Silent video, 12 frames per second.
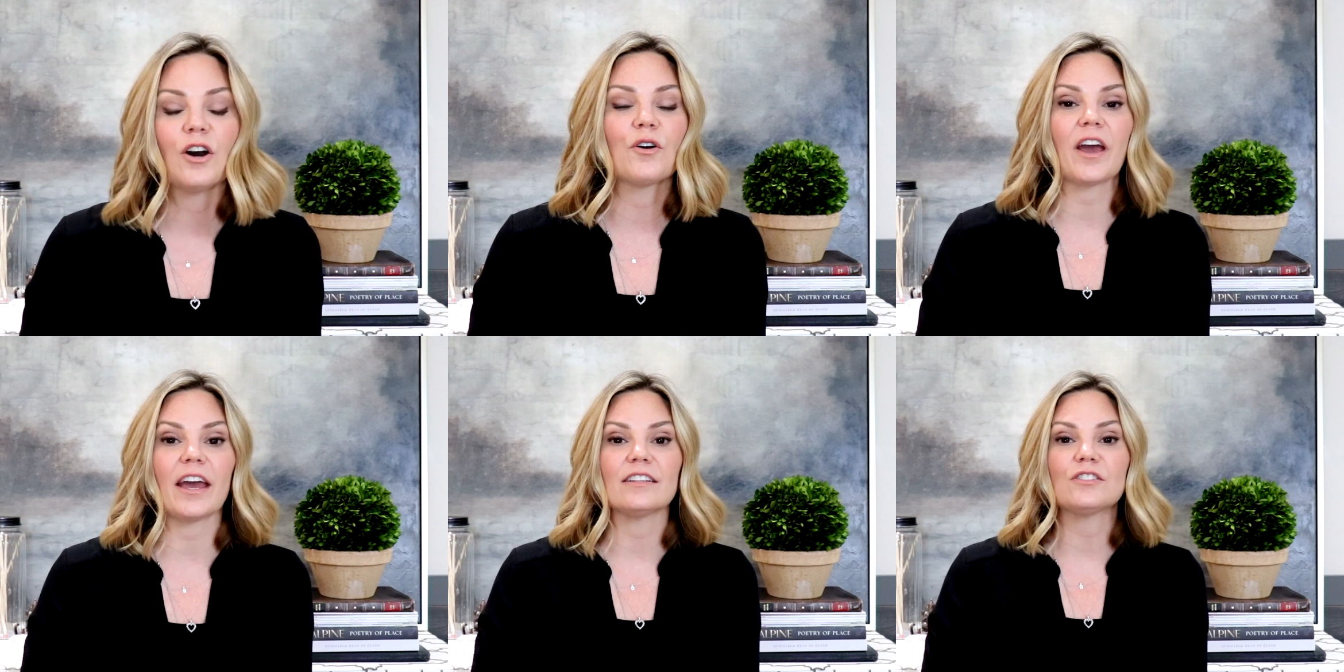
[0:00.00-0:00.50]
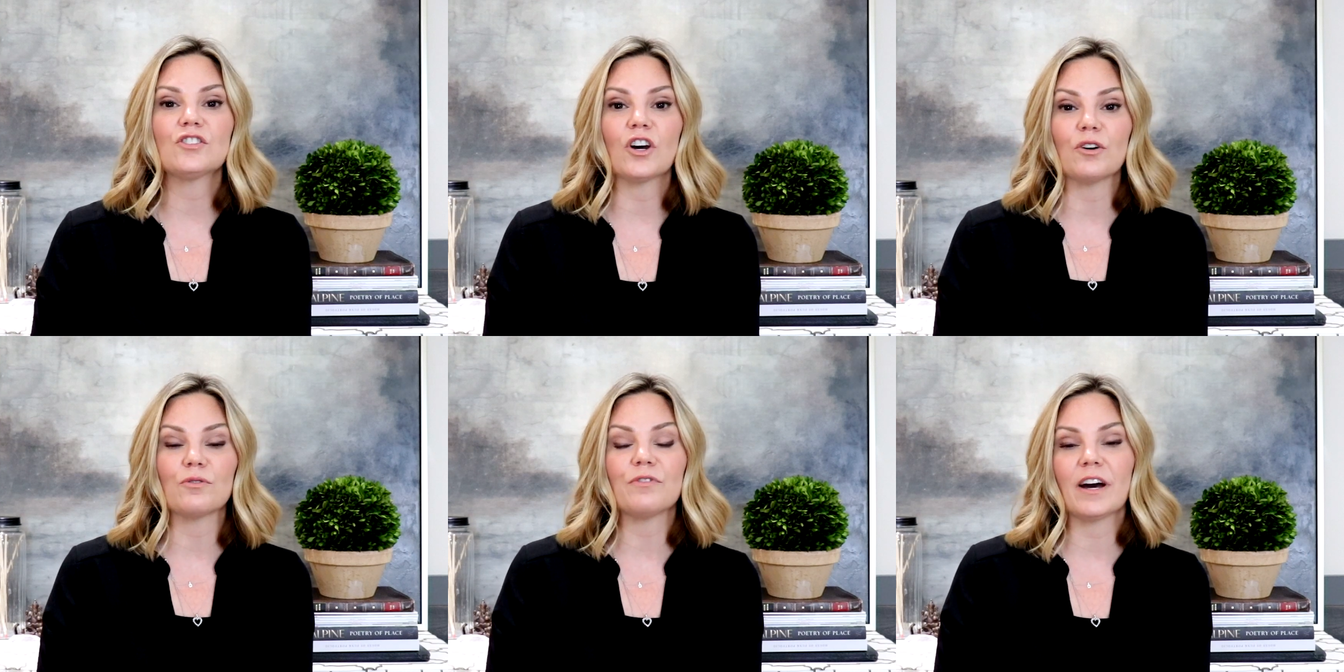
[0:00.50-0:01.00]
Okay, so
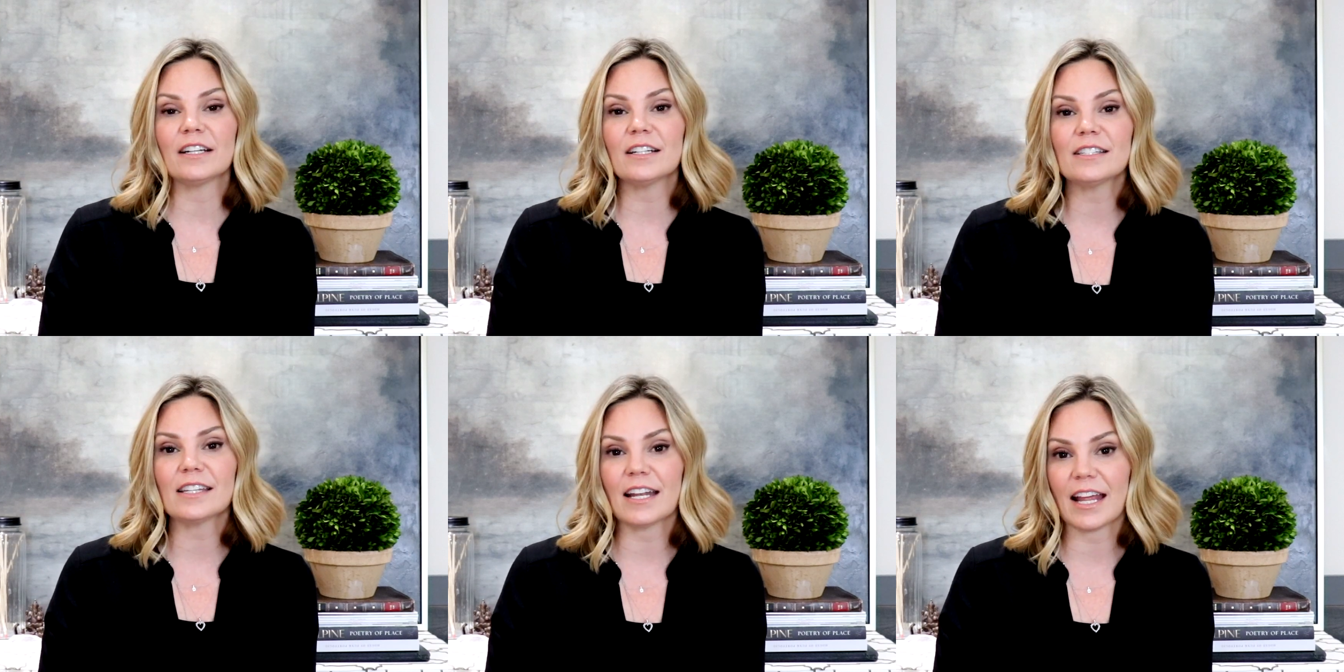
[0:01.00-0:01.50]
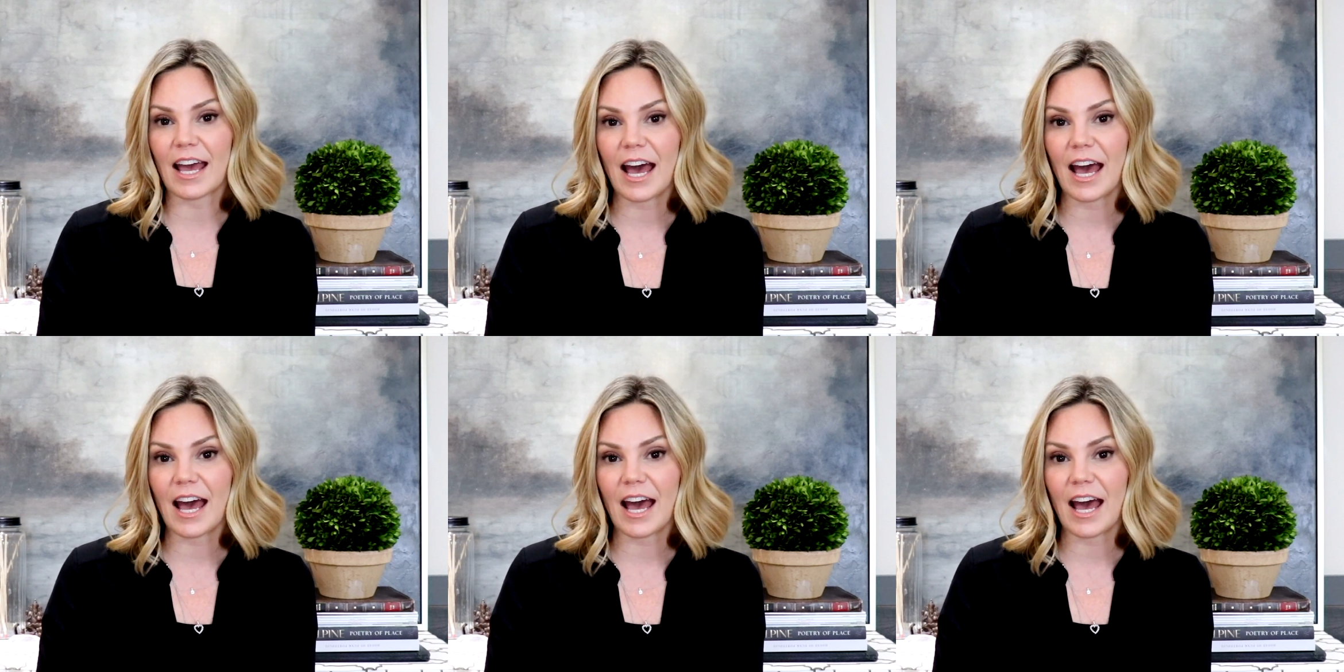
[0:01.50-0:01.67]
find us at